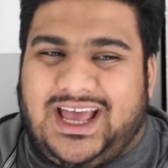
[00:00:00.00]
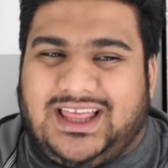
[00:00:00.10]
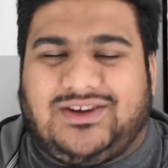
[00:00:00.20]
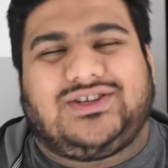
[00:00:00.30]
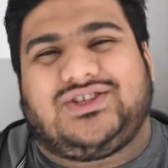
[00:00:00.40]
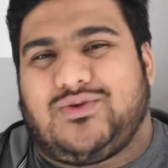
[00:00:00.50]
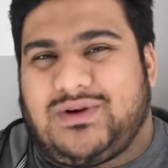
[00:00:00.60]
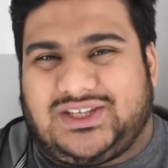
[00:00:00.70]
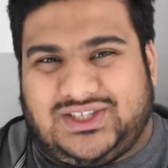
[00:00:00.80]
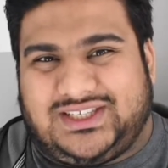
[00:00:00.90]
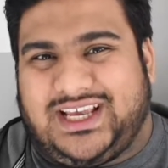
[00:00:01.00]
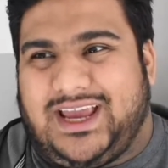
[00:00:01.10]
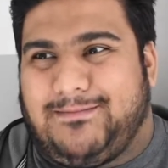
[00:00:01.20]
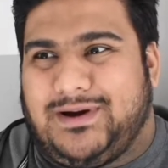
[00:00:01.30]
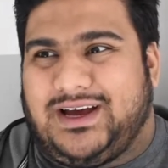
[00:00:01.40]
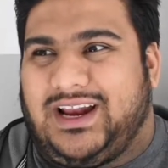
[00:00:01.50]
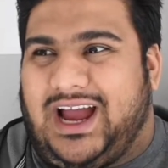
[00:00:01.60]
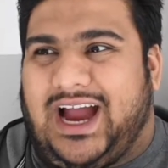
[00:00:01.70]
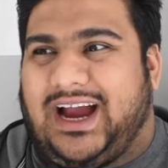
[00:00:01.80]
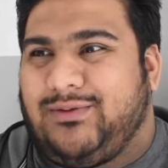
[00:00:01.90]
there's so much to say, but
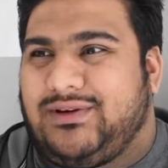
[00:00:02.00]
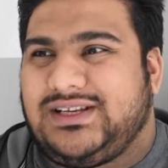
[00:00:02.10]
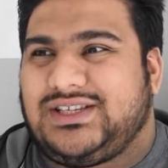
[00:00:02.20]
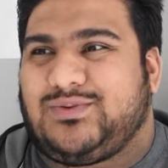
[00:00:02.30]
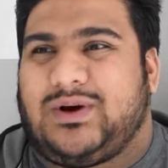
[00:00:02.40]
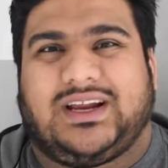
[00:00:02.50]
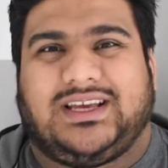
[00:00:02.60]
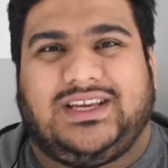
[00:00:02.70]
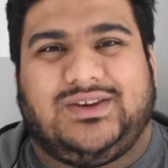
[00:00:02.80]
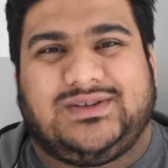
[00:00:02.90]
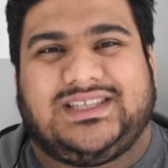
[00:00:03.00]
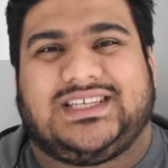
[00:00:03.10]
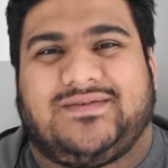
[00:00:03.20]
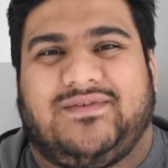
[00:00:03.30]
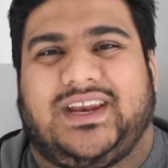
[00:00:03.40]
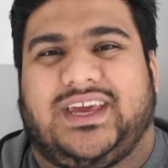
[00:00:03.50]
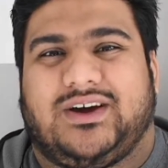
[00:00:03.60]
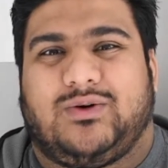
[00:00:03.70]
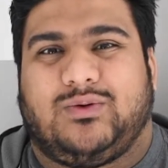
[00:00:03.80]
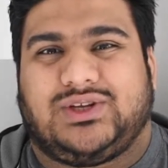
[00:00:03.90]
I really just want to use this
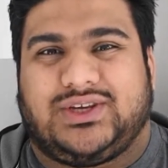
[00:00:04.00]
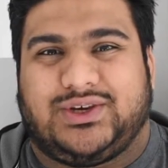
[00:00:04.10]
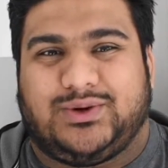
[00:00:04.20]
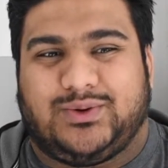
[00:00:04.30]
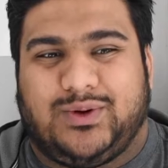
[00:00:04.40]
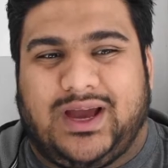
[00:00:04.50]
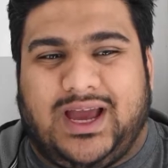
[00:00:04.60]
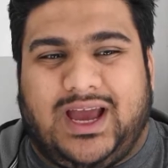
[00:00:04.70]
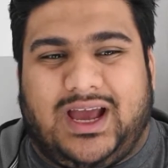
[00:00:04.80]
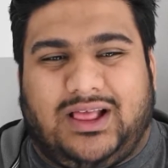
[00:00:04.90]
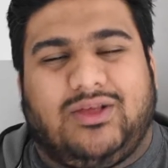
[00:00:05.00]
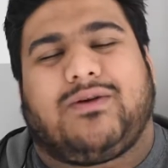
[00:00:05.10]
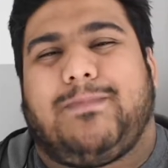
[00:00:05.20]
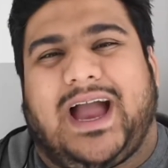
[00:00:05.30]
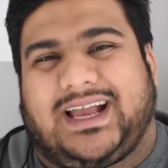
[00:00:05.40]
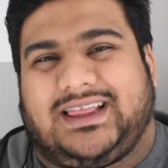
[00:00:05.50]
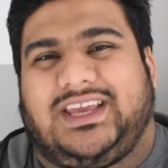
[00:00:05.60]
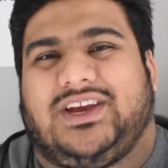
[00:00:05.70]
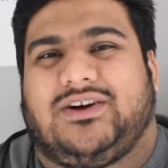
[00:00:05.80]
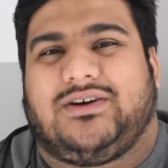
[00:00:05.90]
video to look back at the
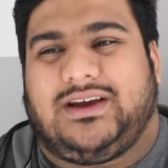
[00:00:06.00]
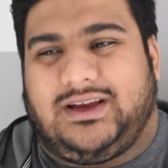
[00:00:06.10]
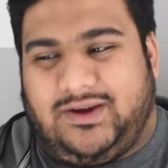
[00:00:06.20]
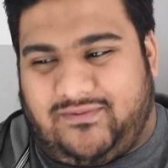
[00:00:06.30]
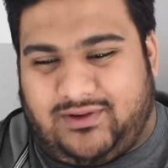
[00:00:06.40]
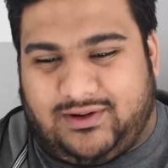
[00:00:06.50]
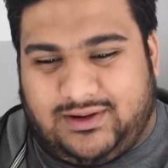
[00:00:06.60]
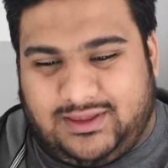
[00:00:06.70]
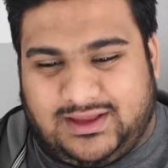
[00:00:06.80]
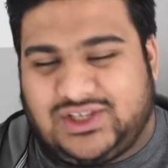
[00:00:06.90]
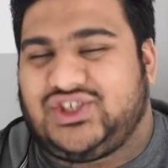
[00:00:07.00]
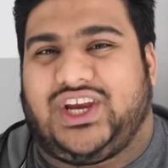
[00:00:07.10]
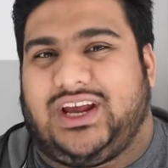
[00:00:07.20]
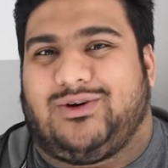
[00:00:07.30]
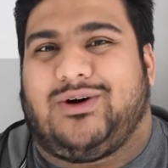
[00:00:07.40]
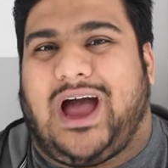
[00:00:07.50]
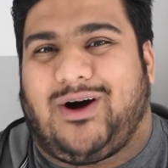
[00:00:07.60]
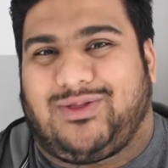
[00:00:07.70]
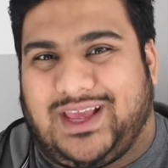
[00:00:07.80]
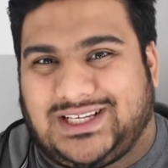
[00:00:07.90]
year for this channel,
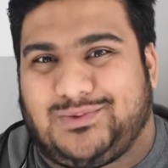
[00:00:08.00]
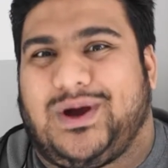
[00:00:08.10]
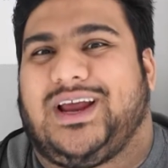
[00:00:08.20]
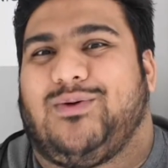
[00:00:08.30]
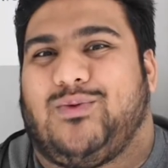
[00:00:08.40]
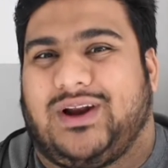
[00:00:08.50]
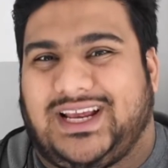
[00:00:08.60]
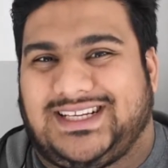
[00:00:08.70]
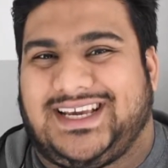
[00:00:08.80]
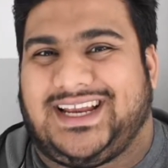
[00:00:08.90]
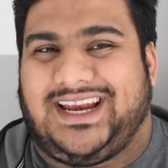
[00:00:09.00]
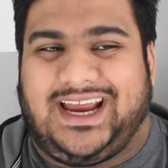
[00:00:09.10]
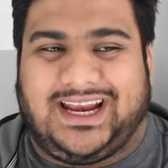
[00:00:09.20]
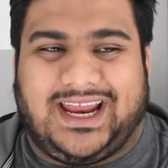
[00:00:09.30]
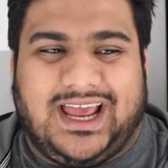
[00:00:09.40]
how things went, what I did. And